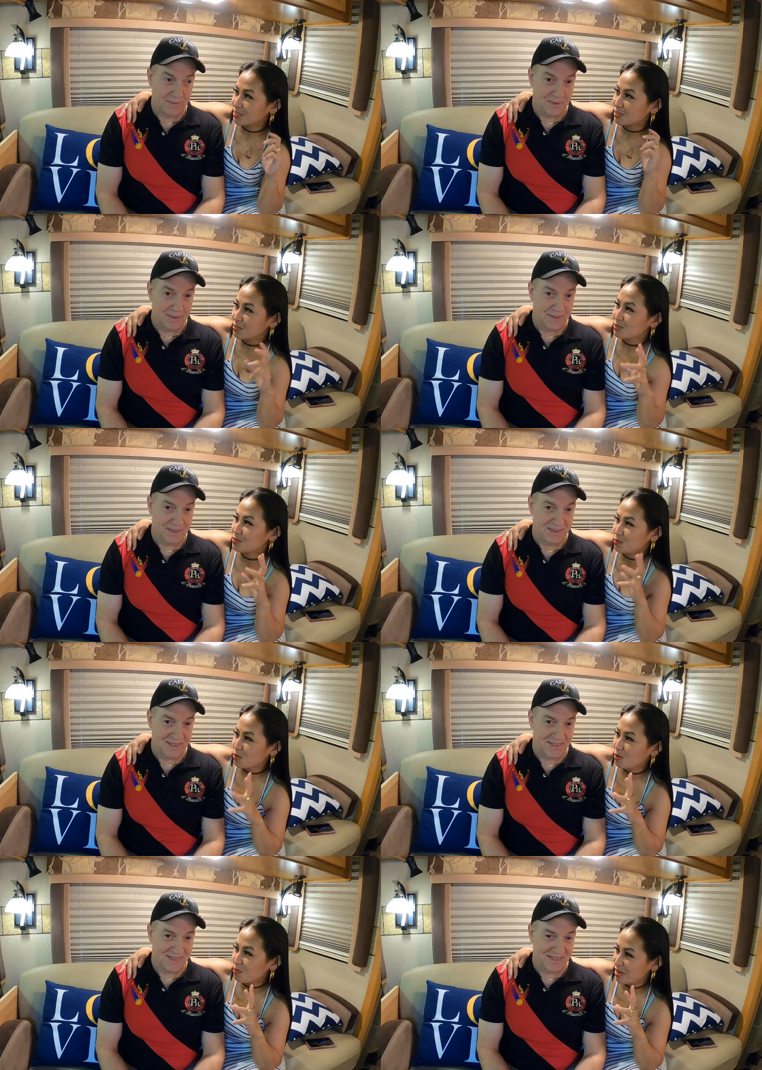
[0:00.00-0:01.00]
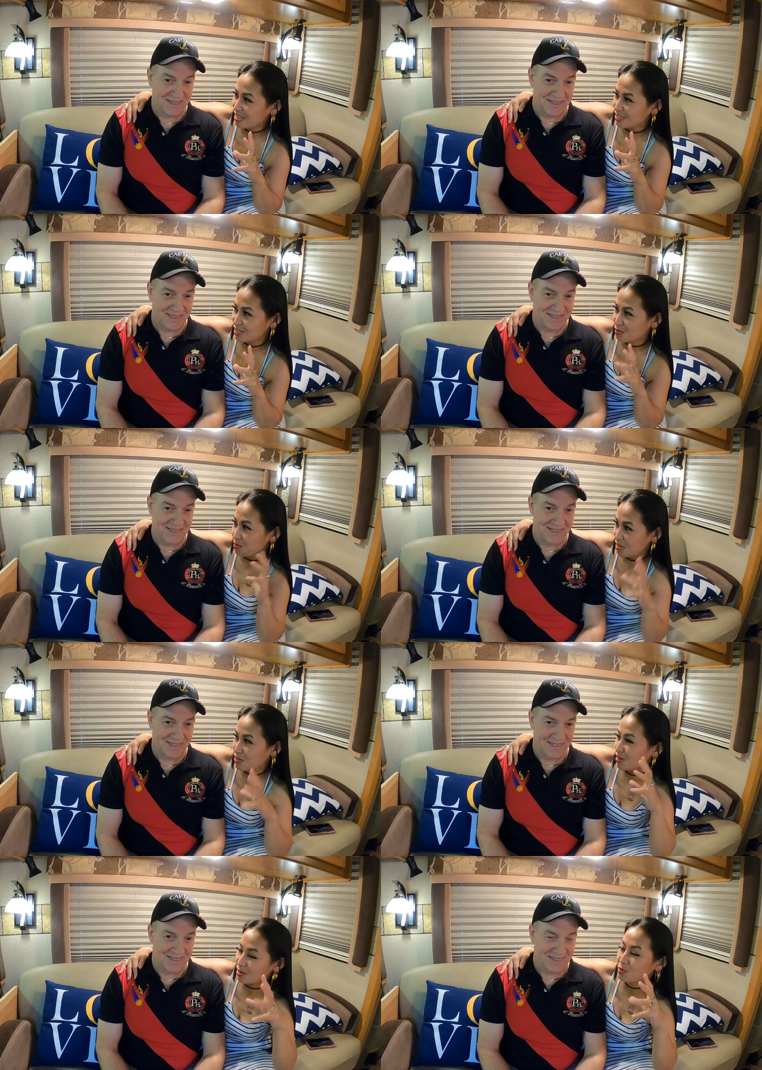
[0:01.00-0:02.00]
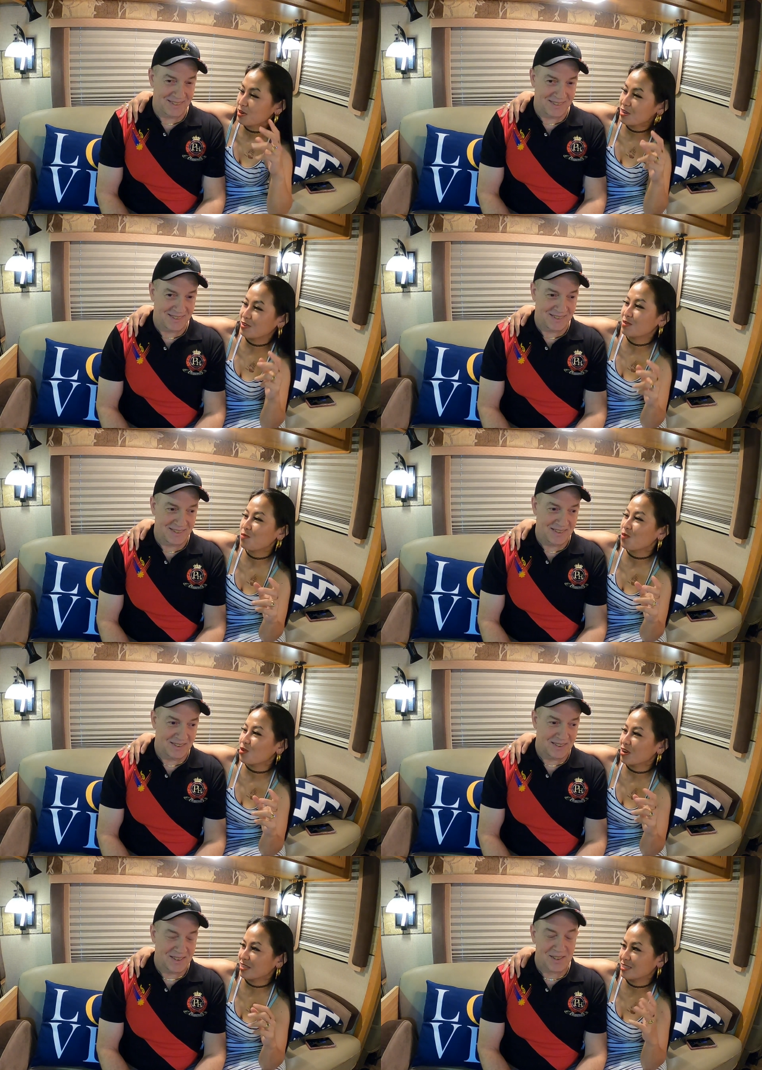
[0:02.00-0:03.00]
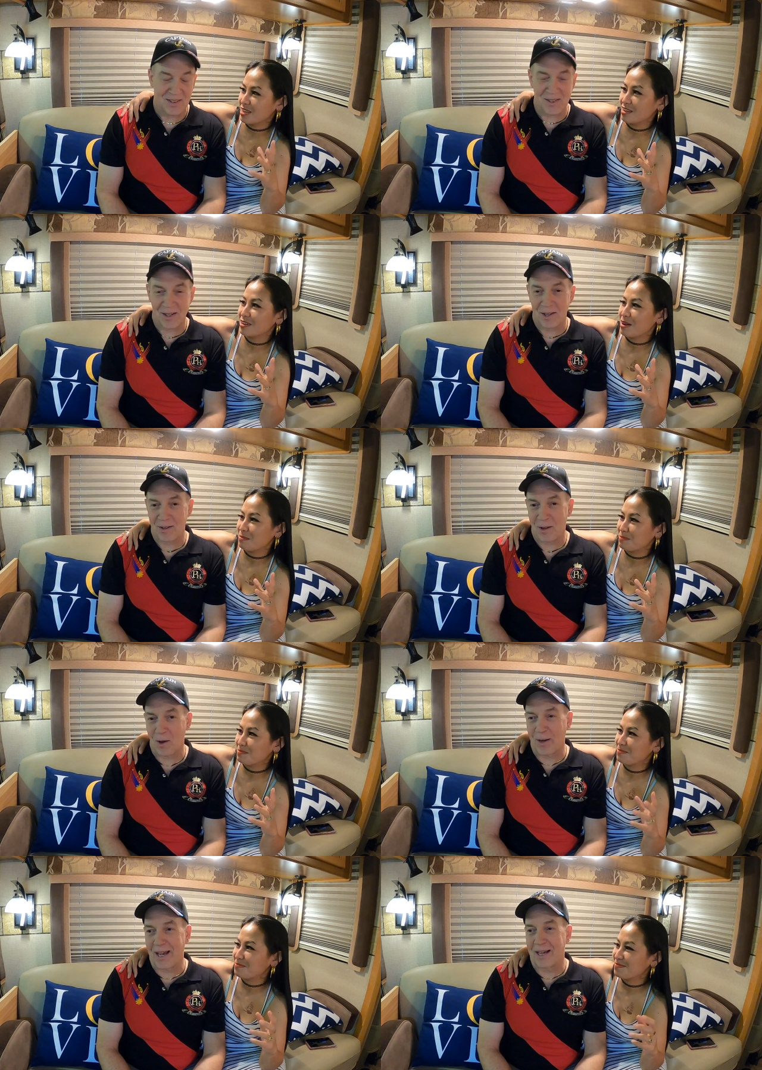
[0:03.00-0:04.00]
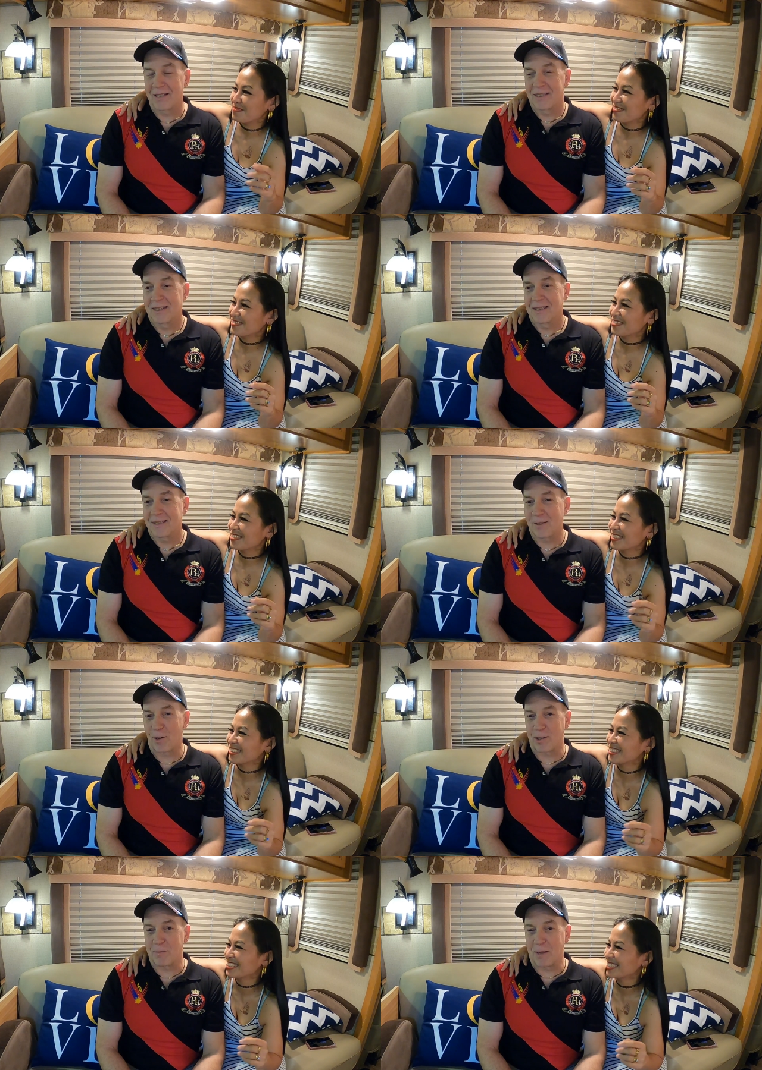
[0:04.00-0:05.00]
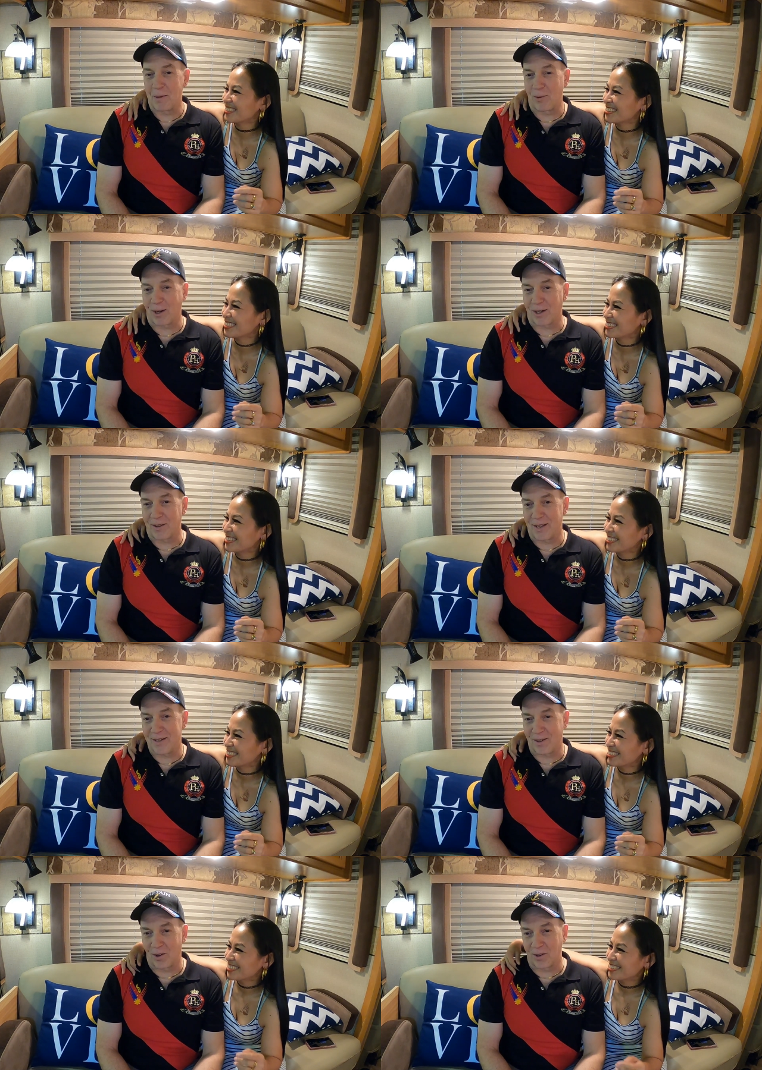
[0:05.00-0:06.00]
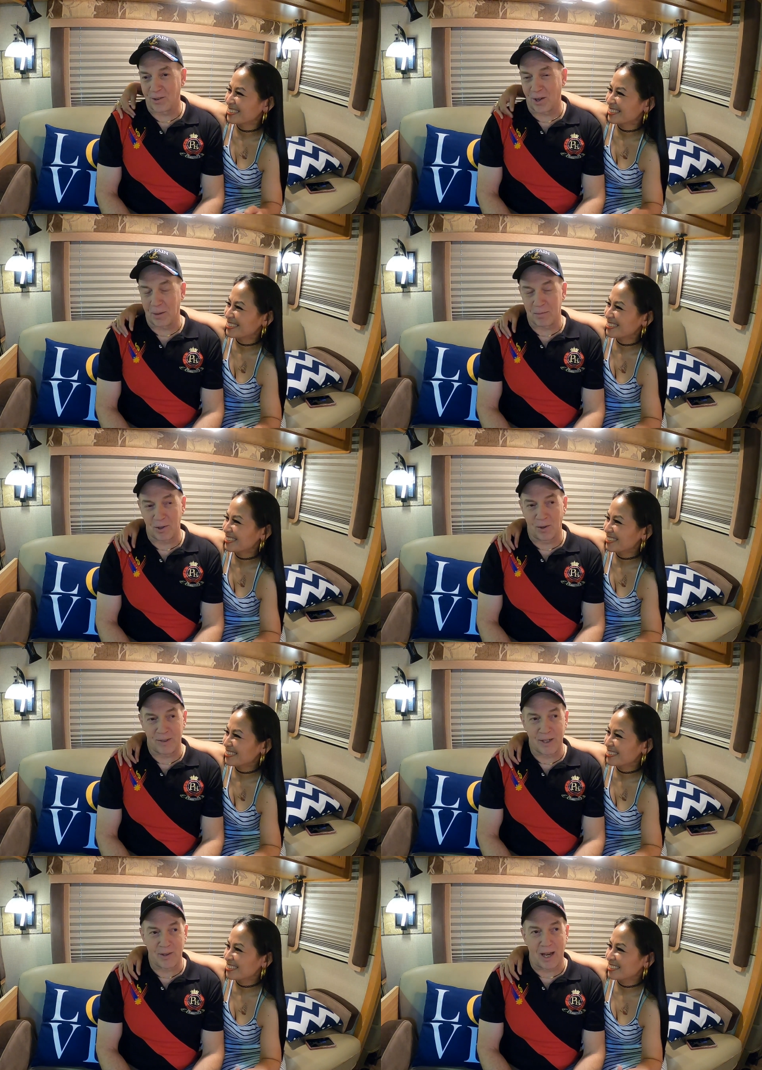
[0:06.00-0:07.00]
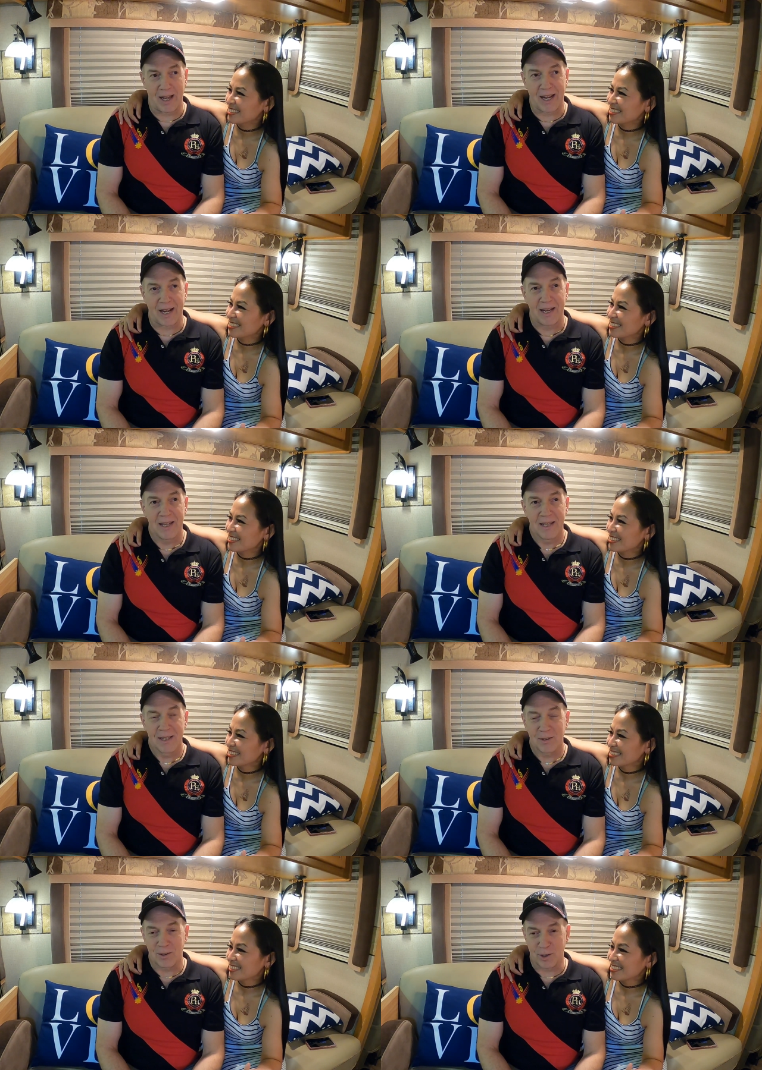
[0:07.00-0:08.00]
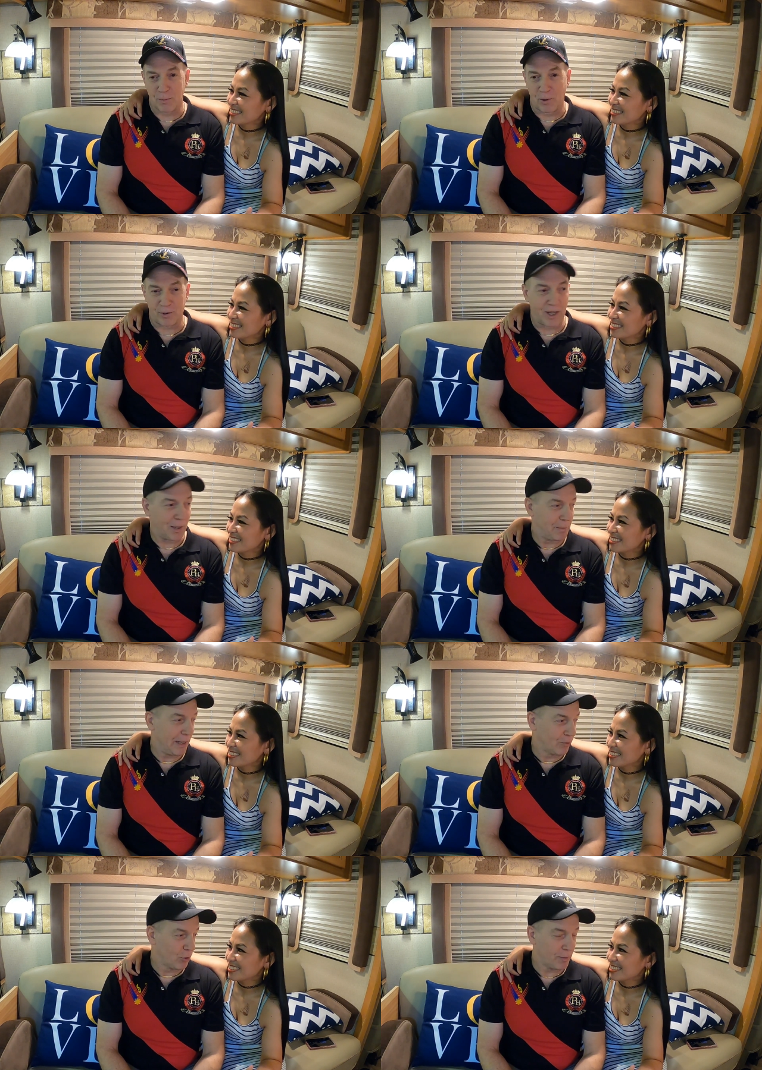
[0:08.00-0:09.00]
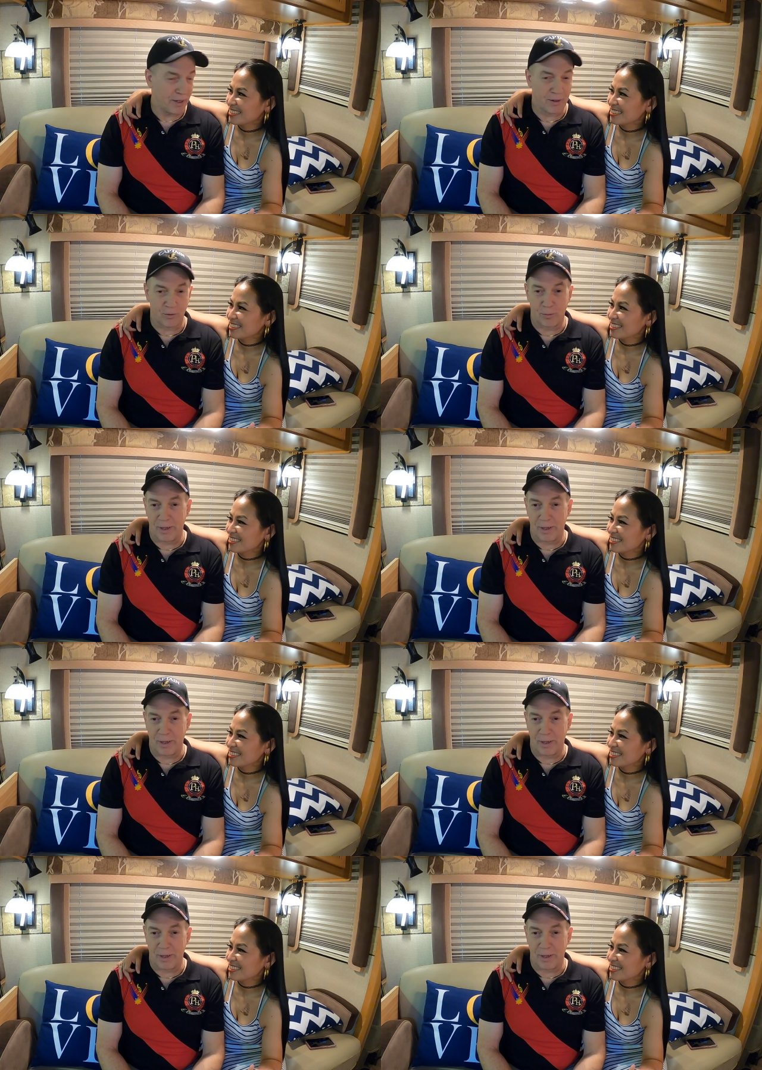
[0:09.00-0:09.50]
Speaker 1: good room engine when you can, or you can walk stand up.
Speaker 2: Oh yeah, she wants me to be working on the engine all the time. So she thought, hey, this boat's got a big room in it,